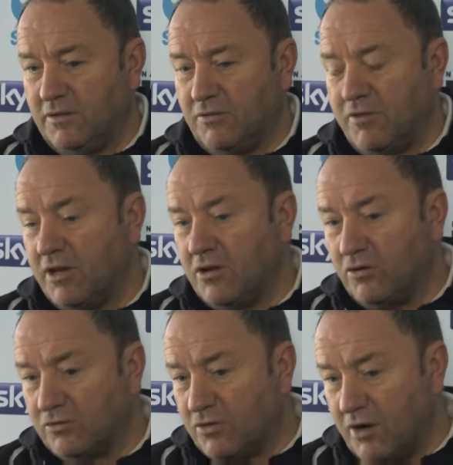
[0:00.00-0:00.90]
that are in
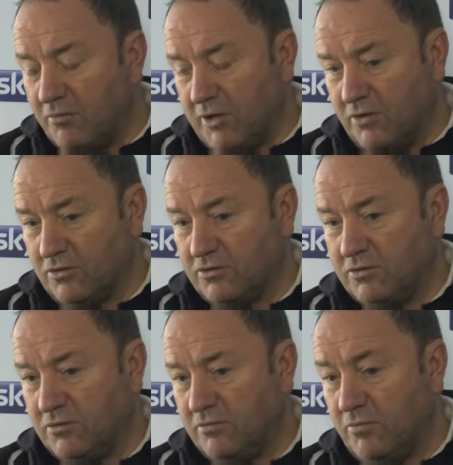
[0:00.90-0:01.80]
contract
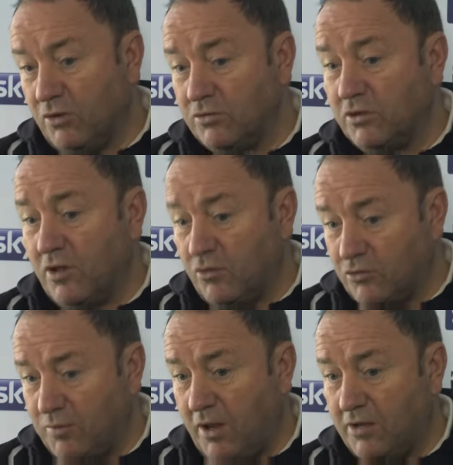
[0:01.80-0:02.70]
because most of
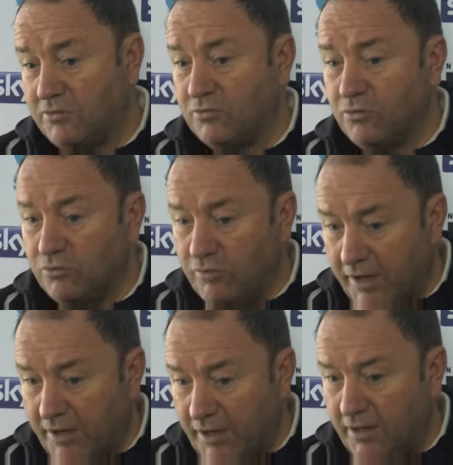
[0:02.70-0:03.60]
those players are
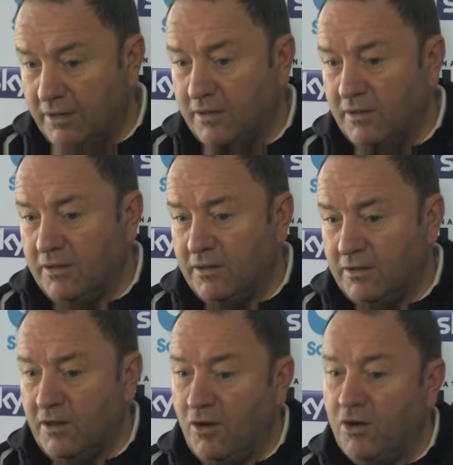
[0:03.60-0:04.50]
already
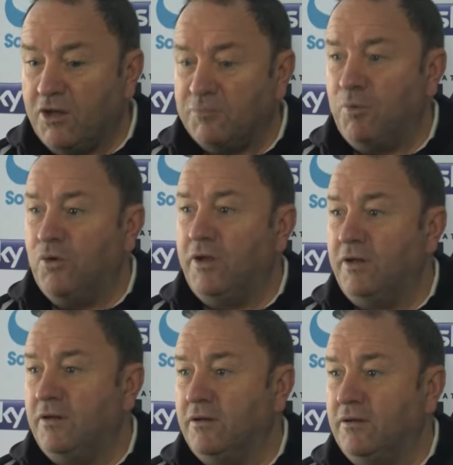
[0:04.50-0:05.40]
at the highest
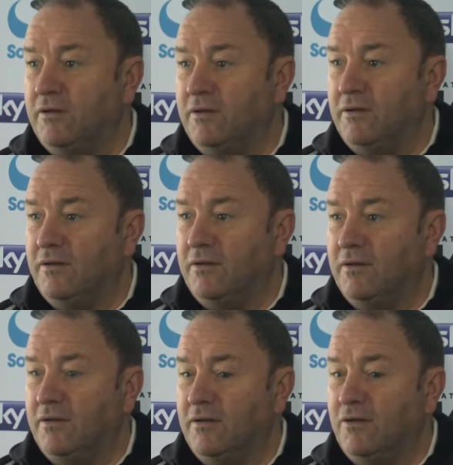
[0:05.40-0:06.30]
point
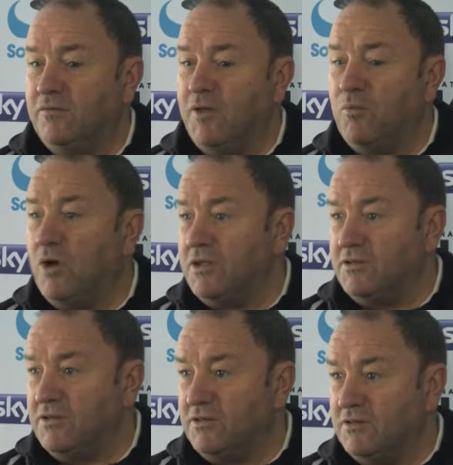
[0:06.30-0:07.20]
of their
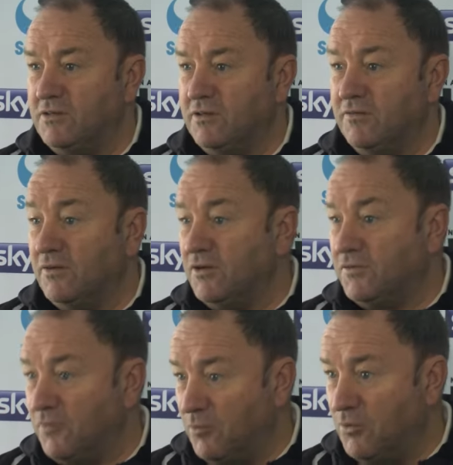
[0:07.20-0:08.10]
wages for
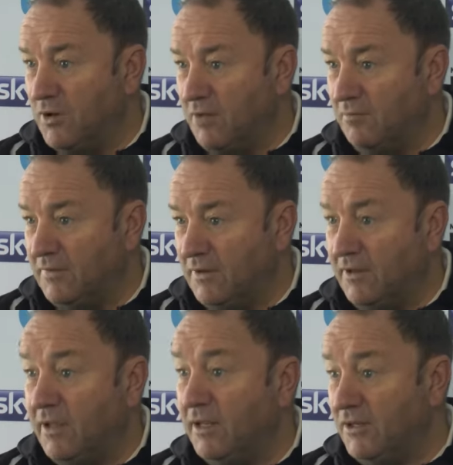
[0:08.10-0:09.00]
this football club
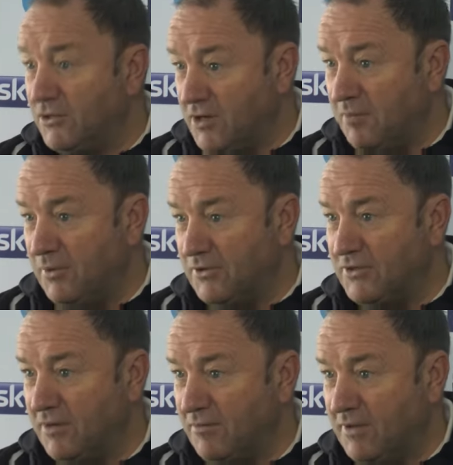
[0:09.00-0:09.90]
in the
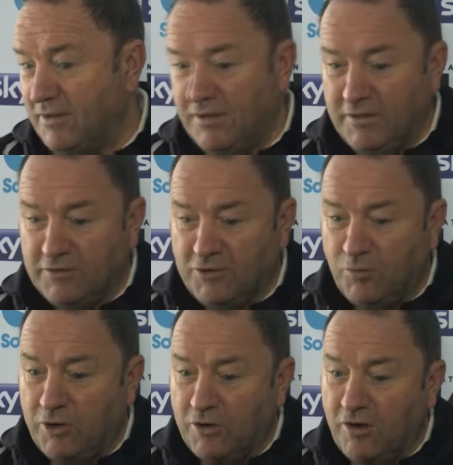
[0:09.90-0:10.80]
championship.
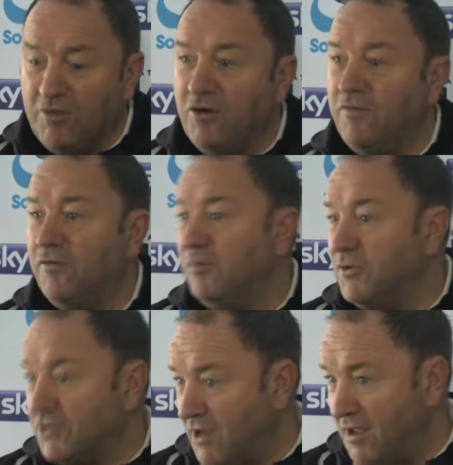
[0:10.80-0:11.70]
So we could only offer
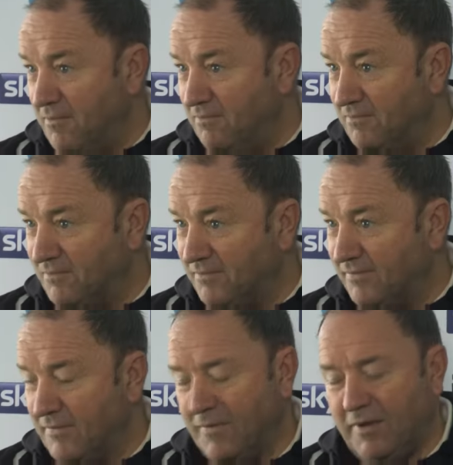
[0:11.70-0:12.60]
them the same,
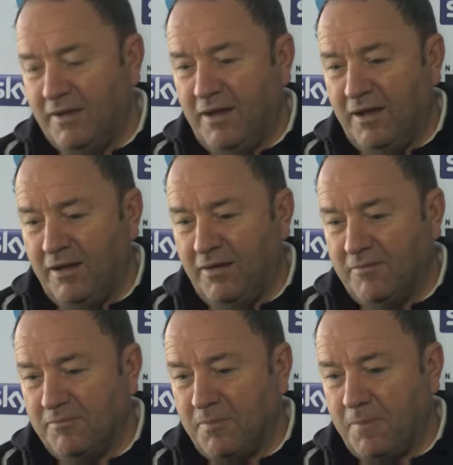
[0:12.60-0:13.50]

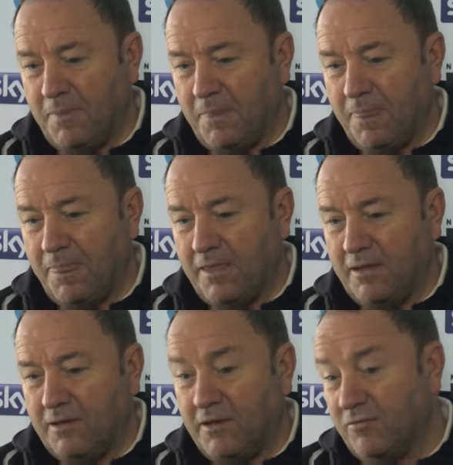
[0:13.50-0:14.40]
um,
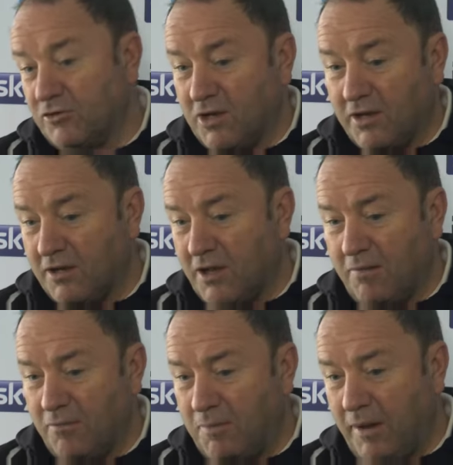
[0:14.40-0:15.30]
give or take a
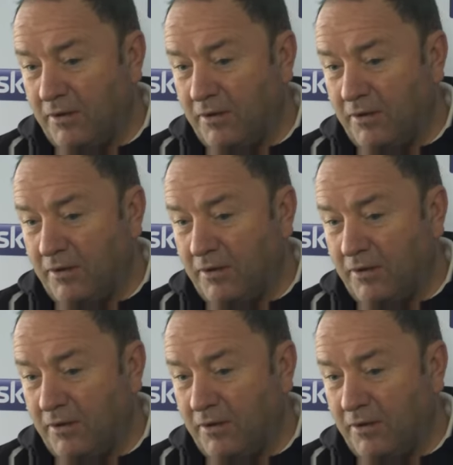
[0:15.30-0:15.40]
couple of